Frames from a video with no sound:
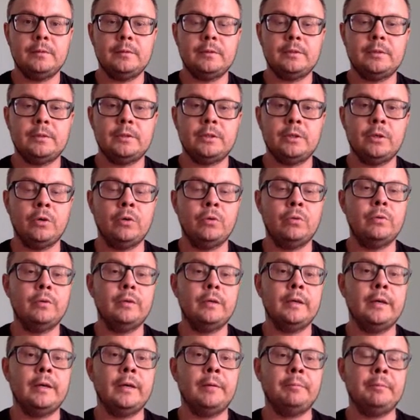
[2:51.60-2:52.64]

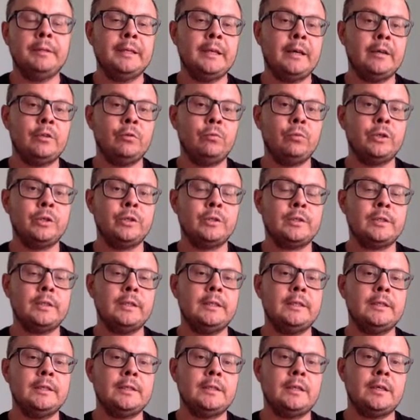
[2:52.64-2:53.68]
So, in other words,
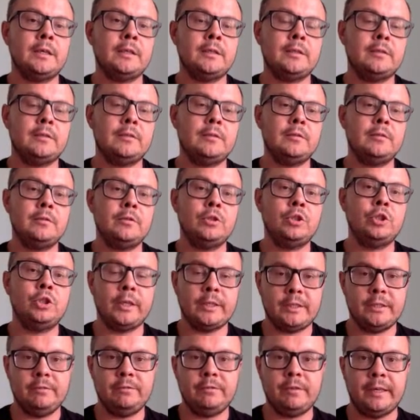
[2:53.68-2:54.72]
it does not
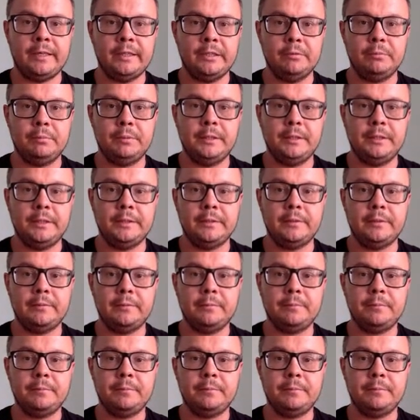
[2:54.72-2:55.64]
justify the opinion.